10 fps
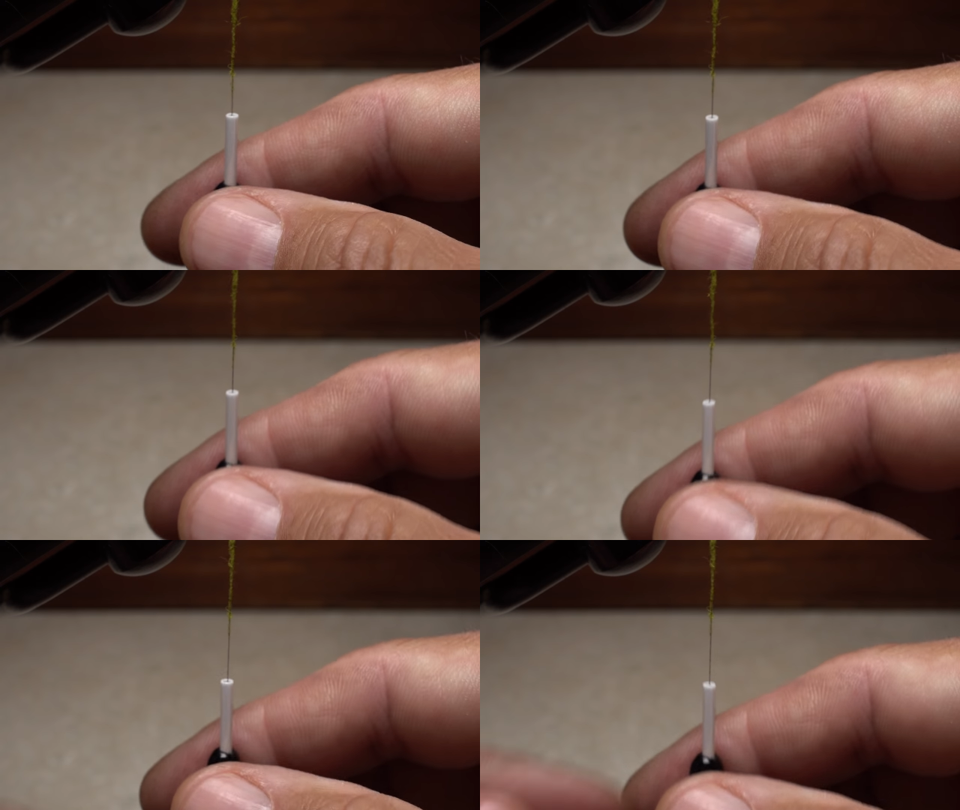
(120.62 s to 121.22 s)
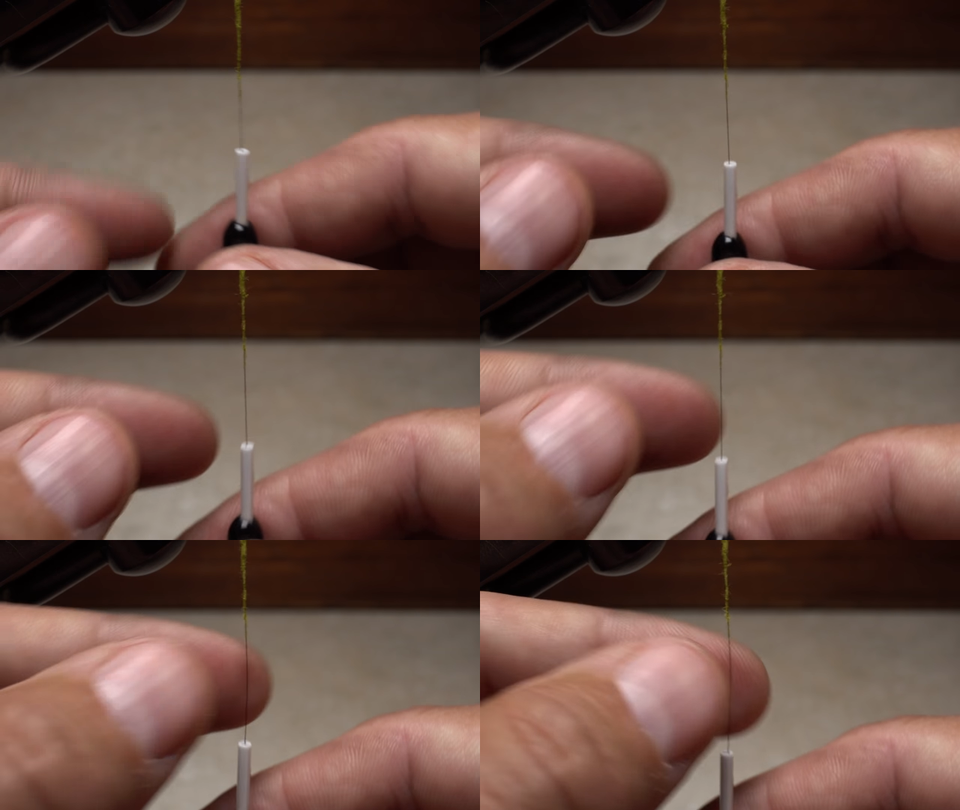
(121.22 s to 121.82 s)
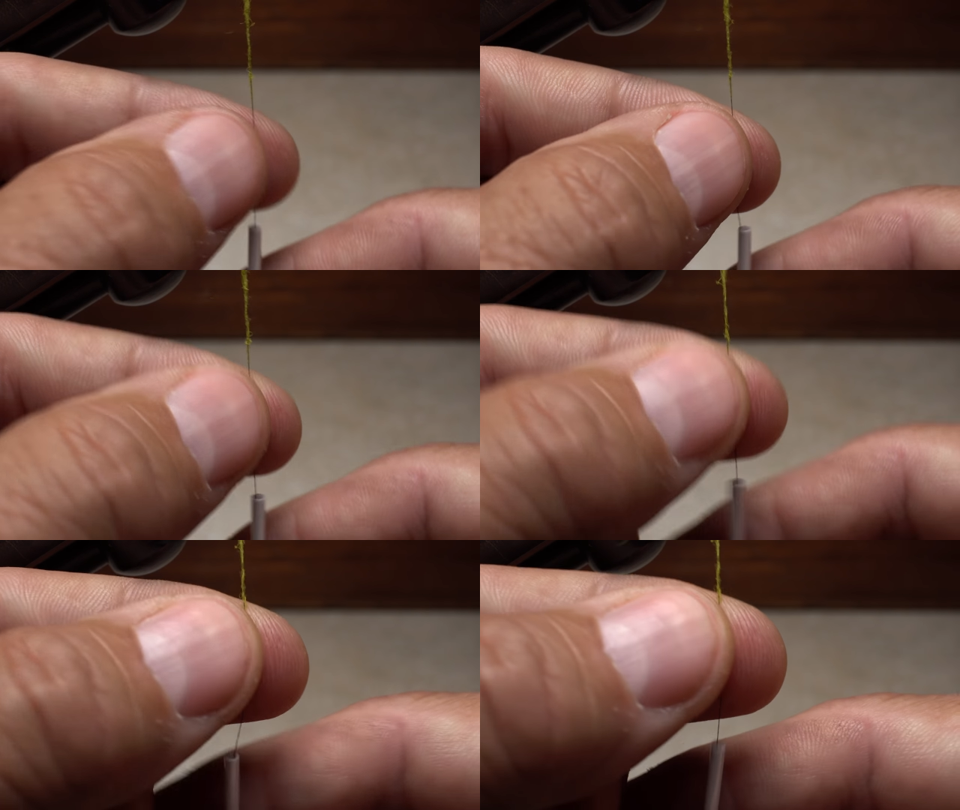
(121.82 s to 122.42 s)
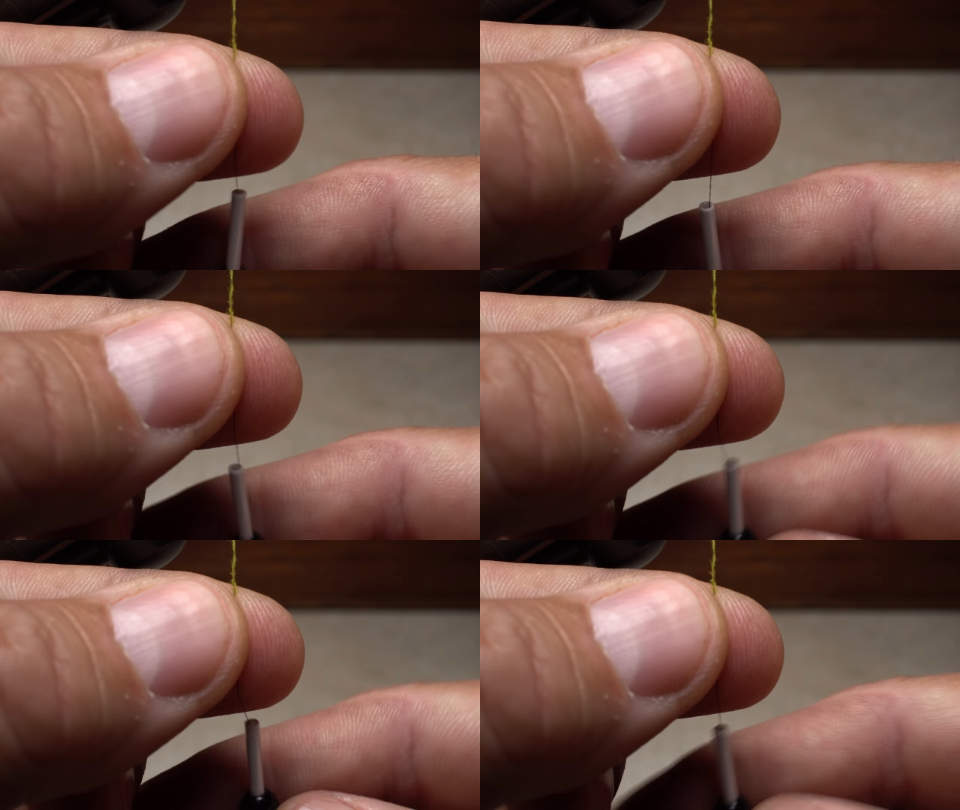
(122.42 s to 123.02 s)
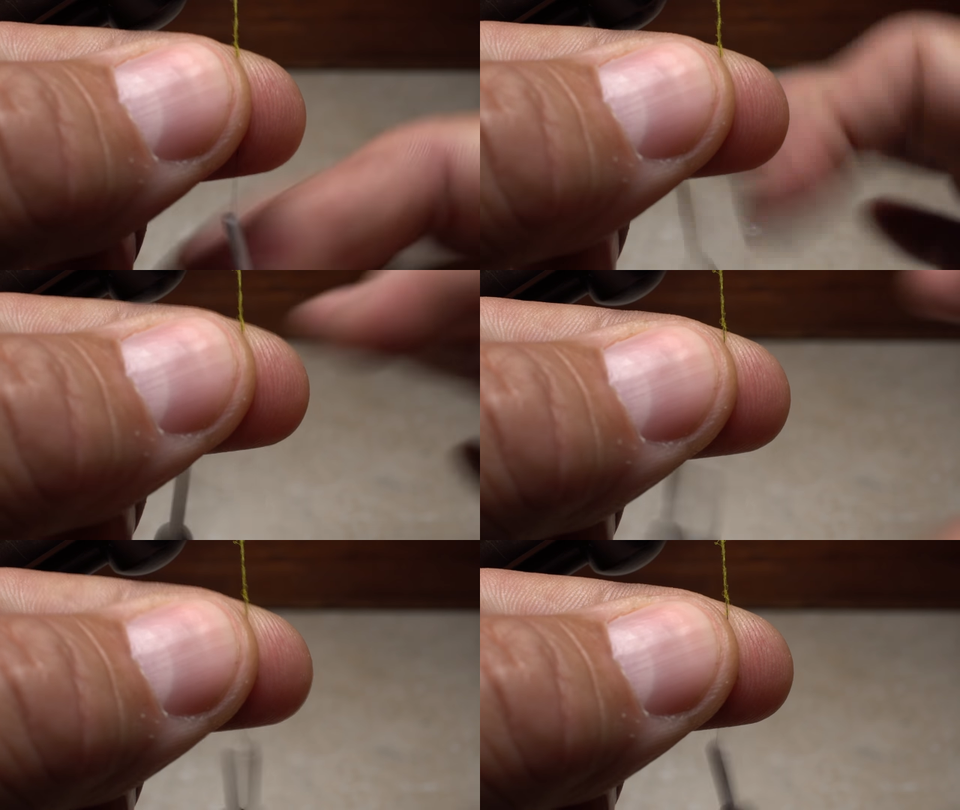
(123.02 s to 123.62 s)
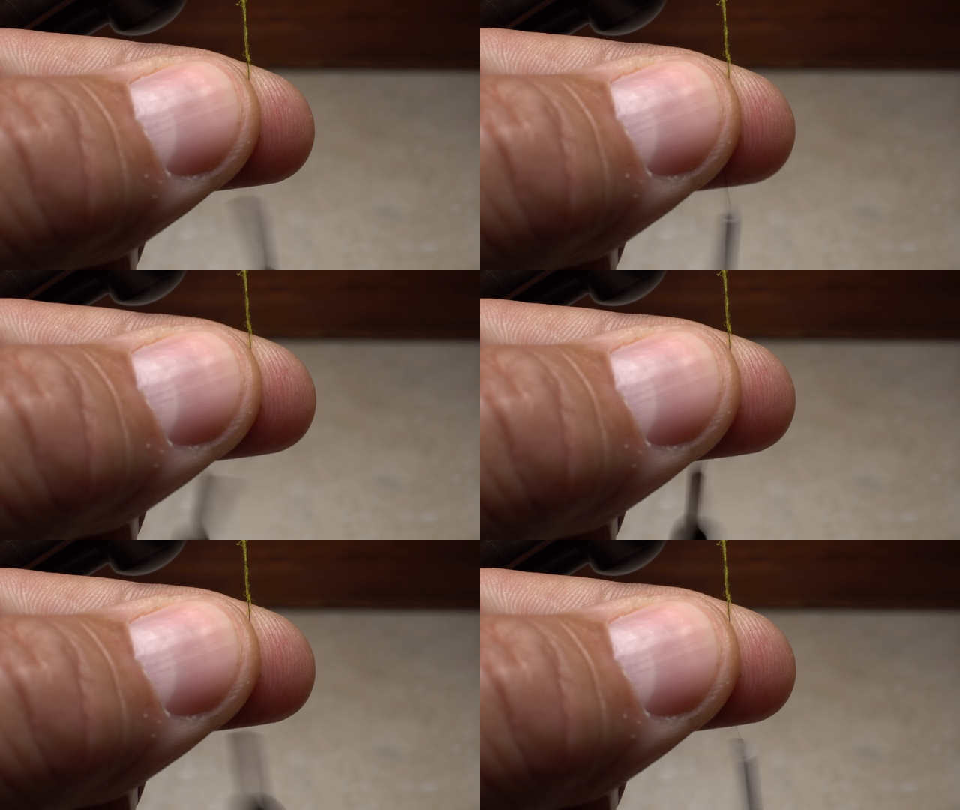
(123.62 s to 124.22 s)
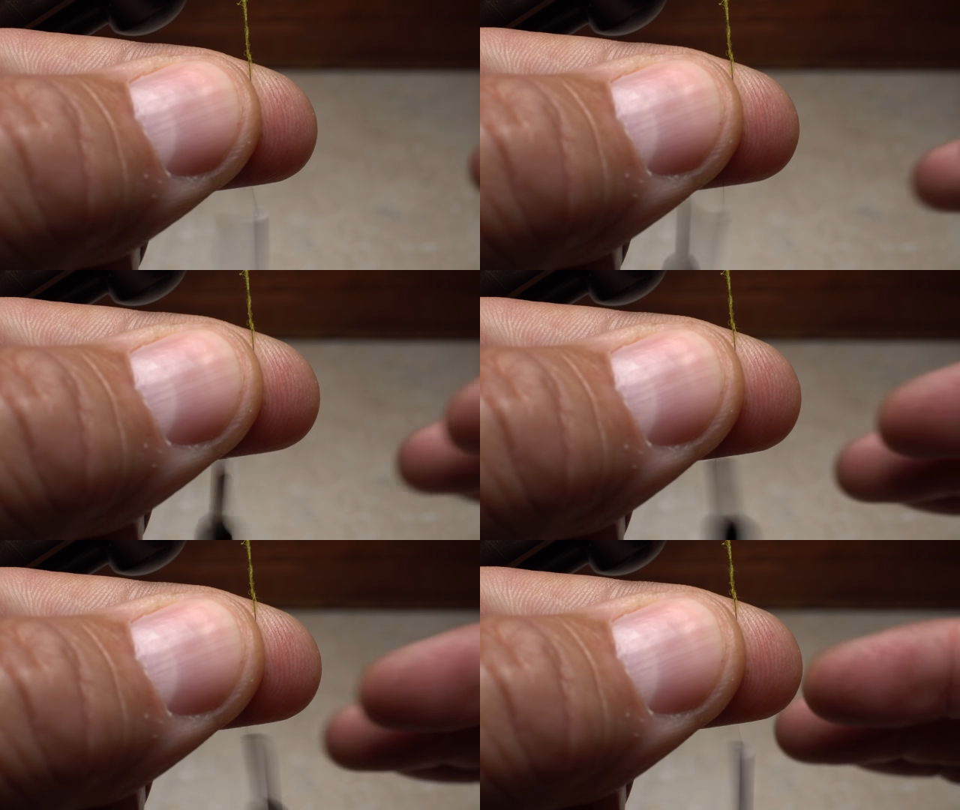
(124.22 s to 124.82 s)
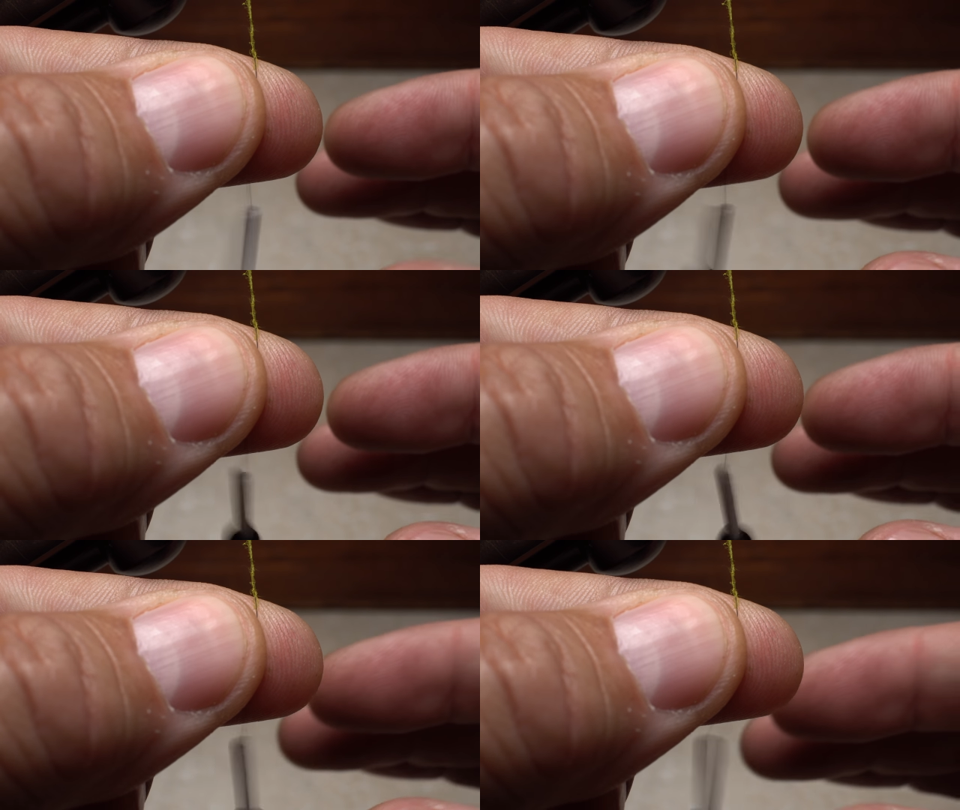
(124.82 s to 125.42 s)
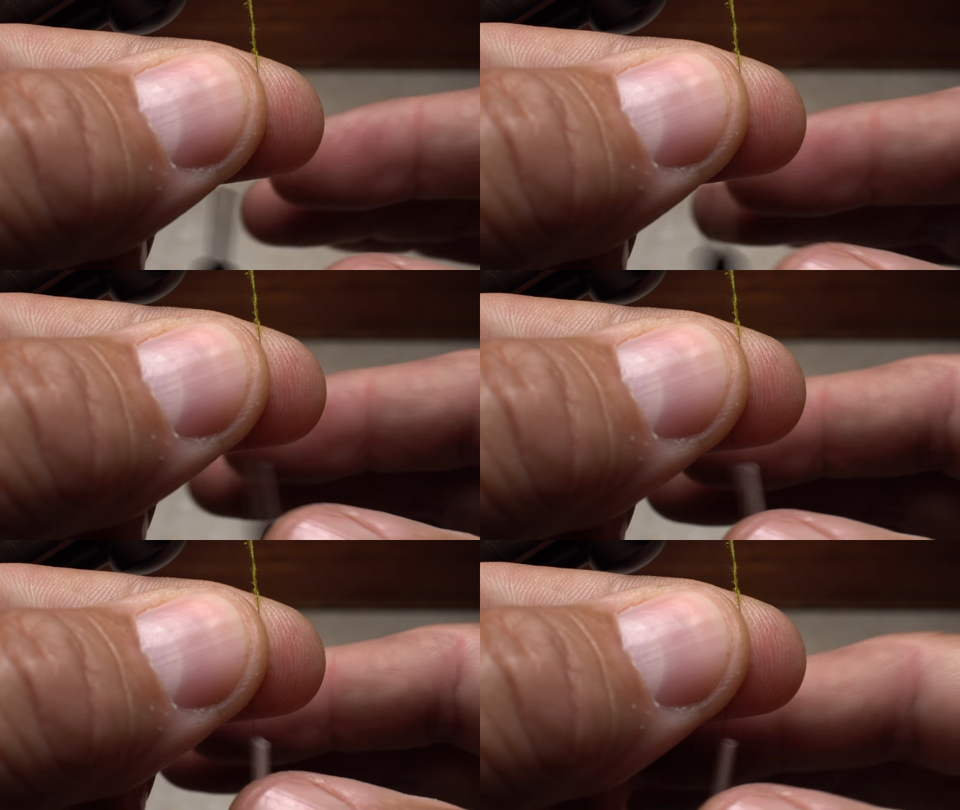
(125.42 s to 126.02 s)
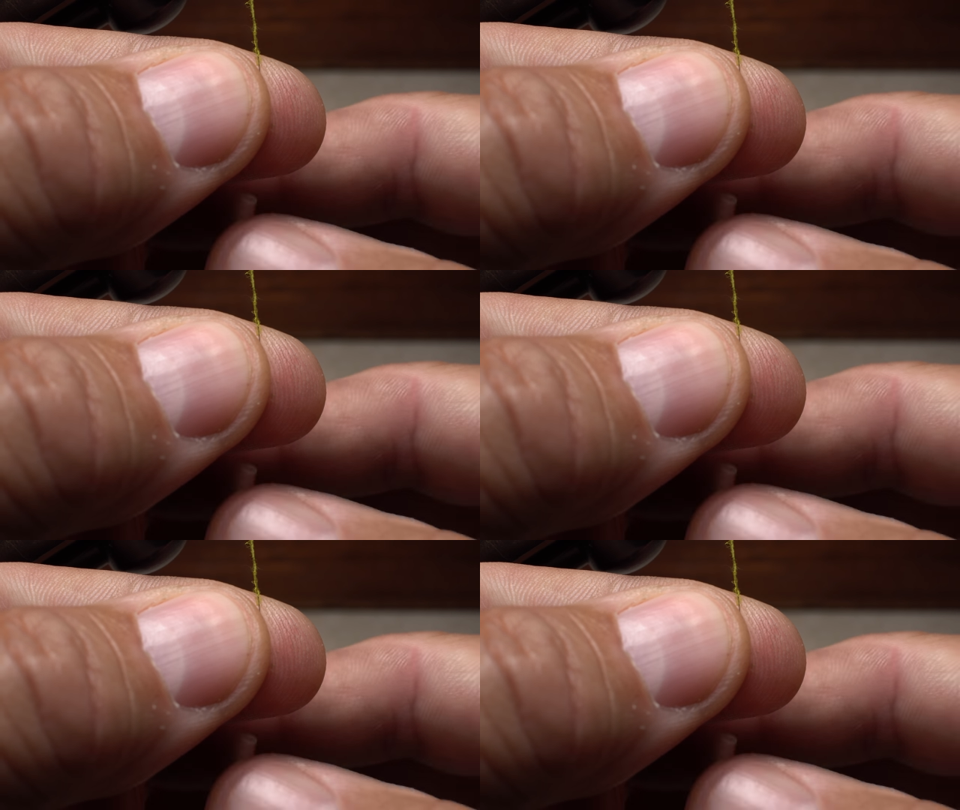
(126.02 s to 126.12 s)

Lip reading: [unreadable: no face in view]